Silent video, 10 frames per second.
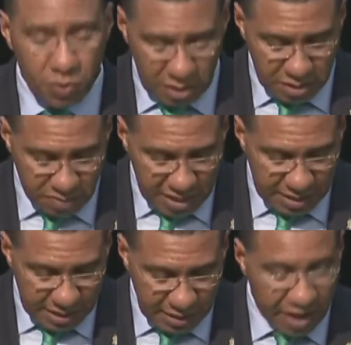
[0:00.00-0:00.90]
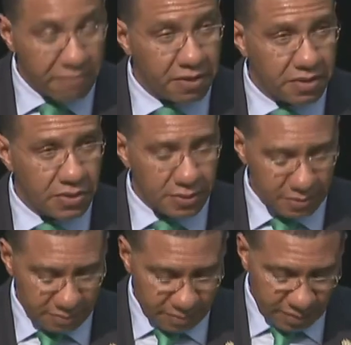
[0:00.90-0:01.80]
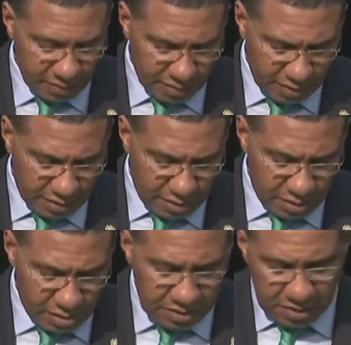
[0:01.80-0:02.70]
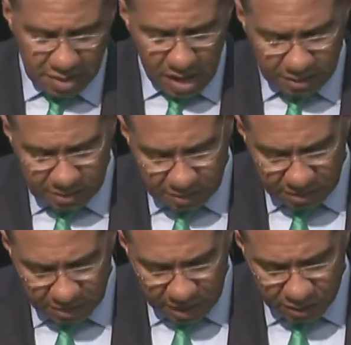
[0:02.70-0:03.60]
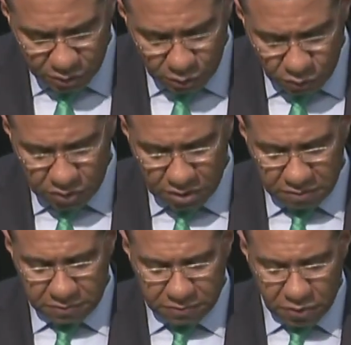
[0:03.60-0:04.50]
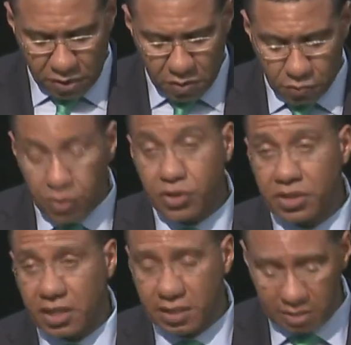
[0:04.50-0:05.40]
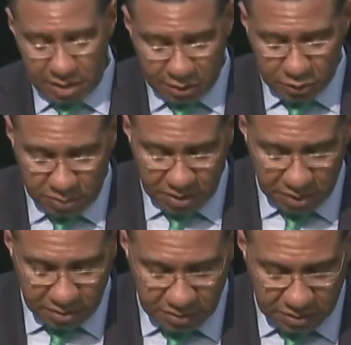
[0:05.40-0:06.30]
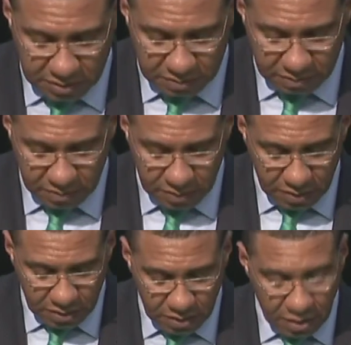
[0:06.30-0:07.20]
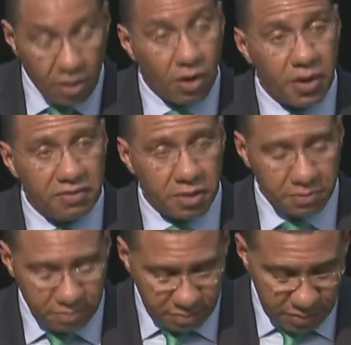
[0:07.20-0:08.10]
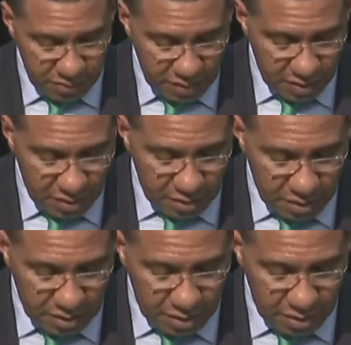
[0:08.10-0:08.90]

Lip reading: building efforts. This is not exclusive to our regional experience. However, in